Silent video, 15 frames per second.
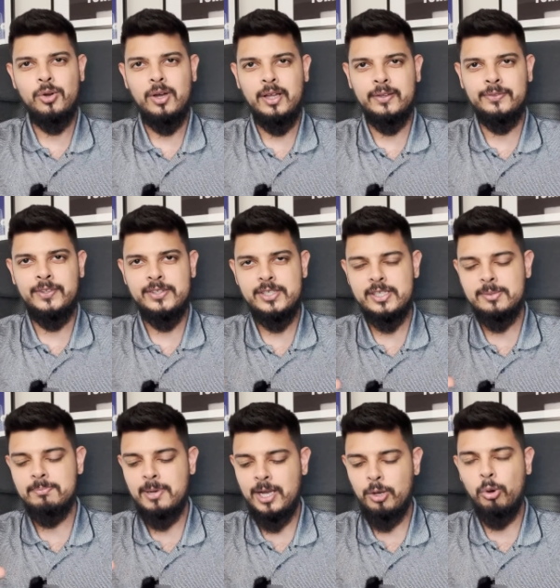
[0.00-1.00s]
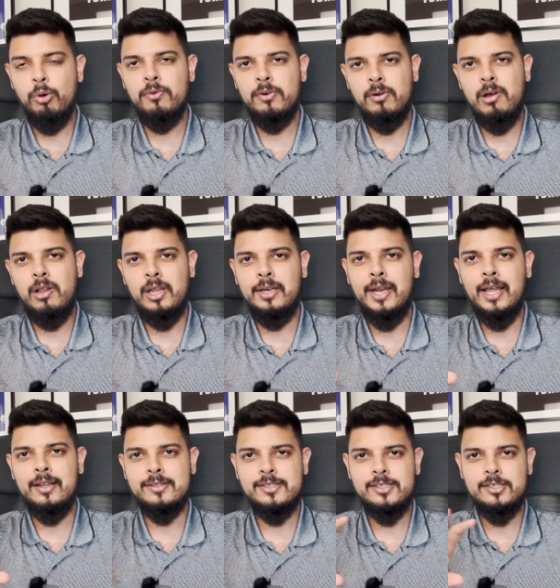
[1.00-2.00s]
uh, this is my overall
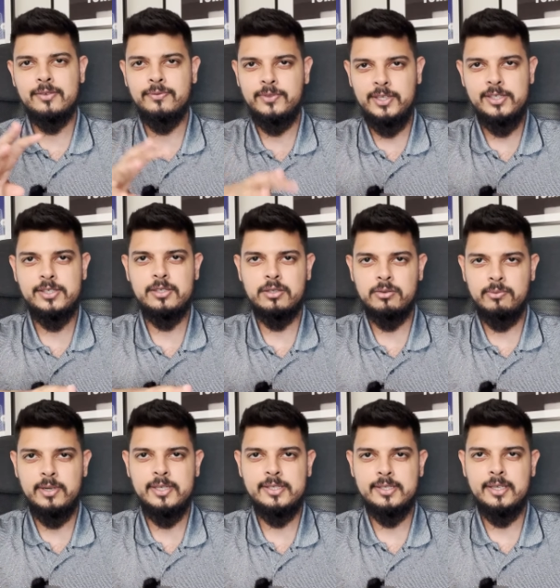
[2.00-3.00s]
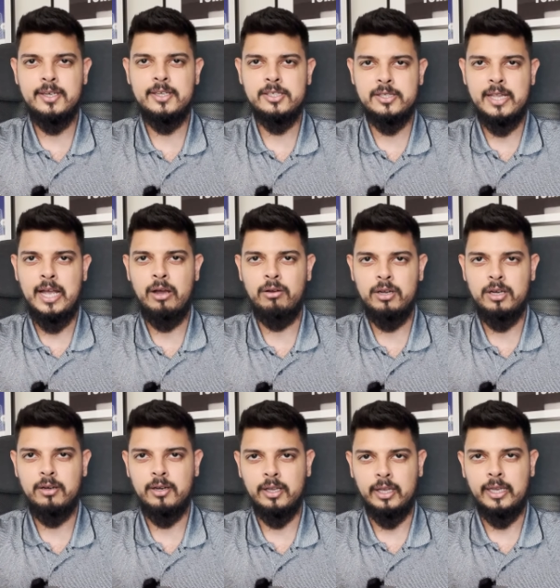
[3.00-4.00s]
analysis of these three cities now
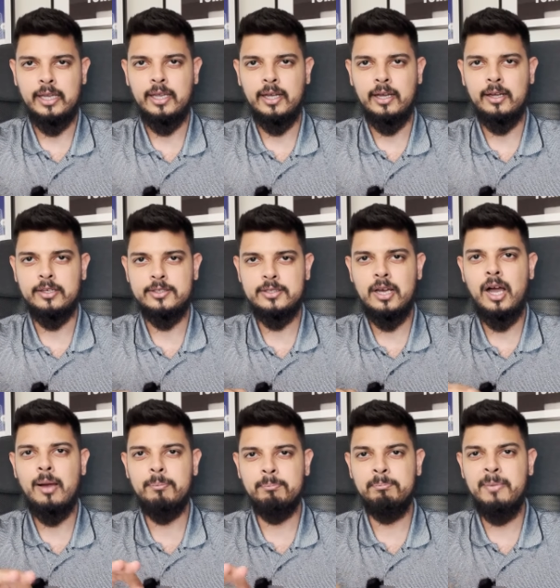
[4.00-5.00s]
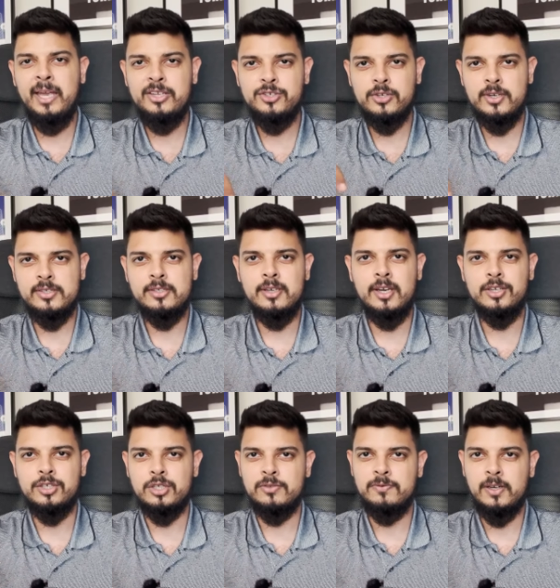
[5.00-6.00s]
currently, uh, top major
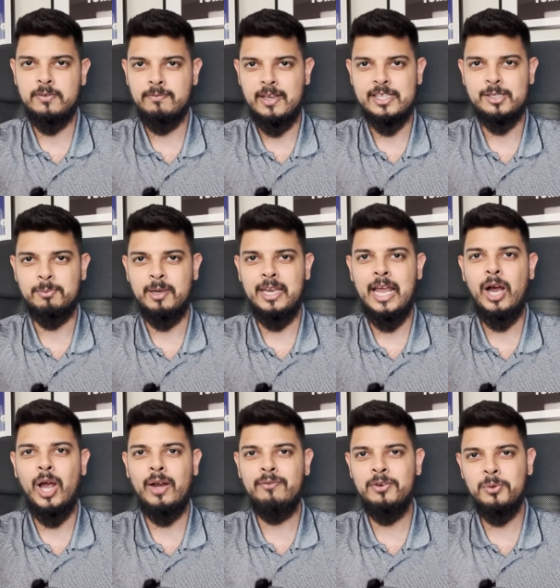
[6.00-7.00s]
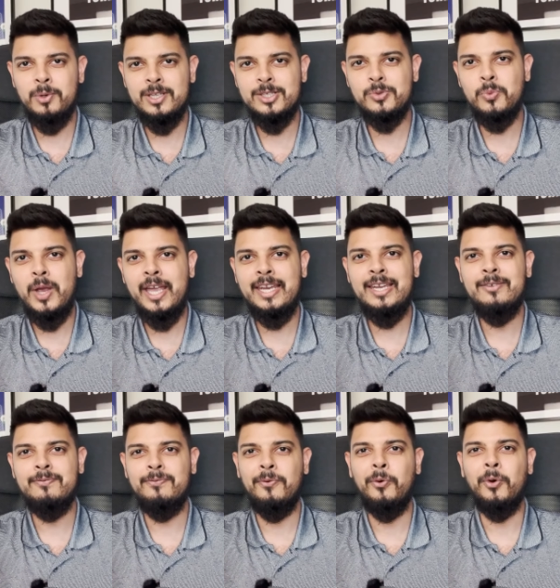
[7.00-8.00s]
destinations for investment. Now everyone's waiting
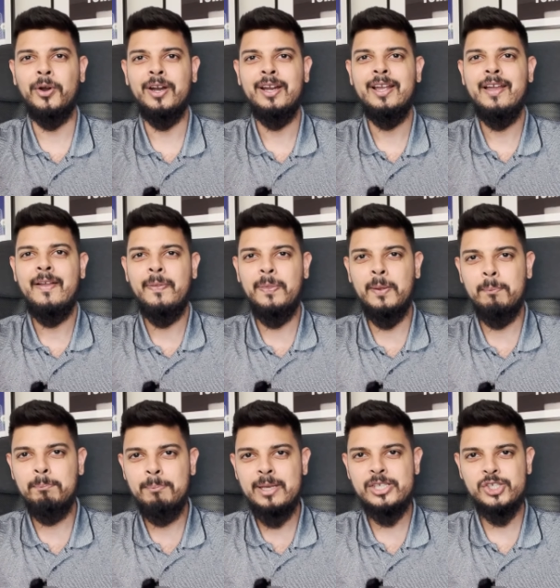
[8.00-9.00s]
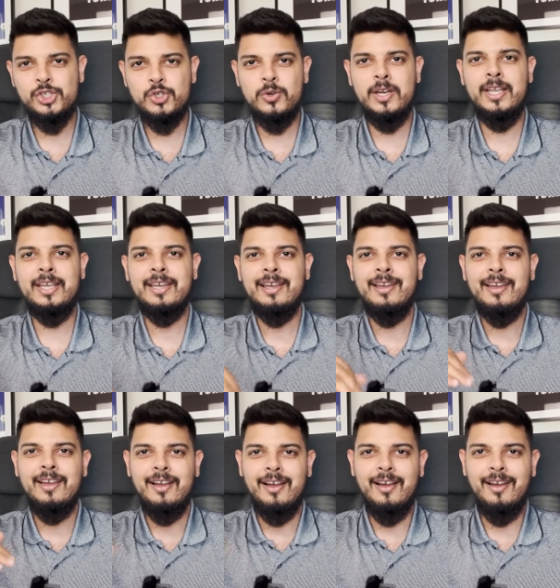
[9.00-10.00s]
for the mystery
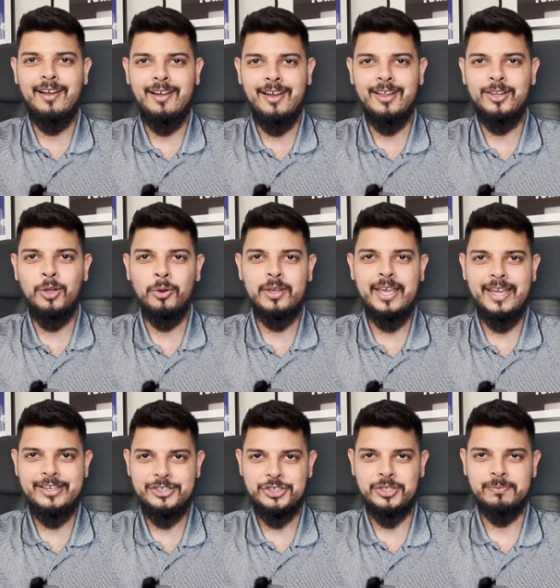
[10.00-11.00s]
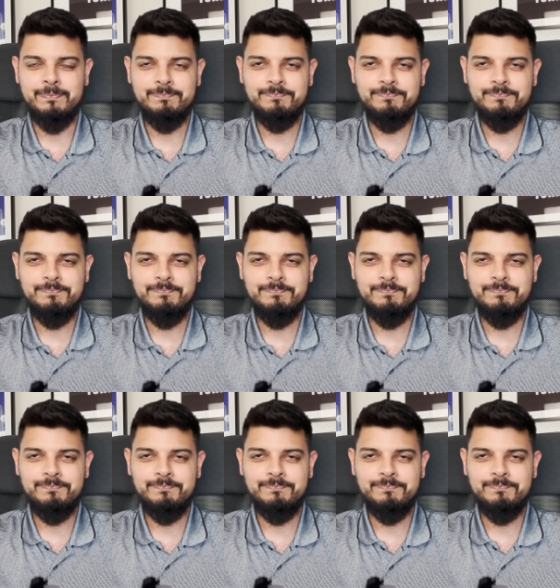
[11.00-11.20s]
uh, location.